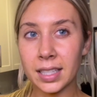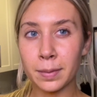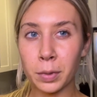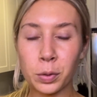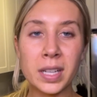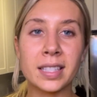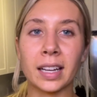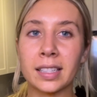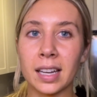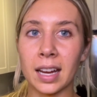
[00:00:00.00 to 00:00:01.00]
between
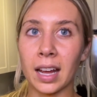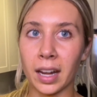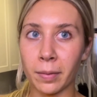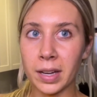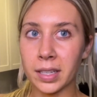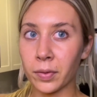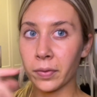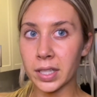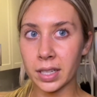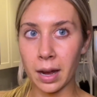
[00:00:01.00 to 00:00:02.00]
6 and 8 anyways, even
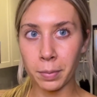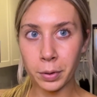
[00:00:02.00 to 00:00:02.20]
if it's not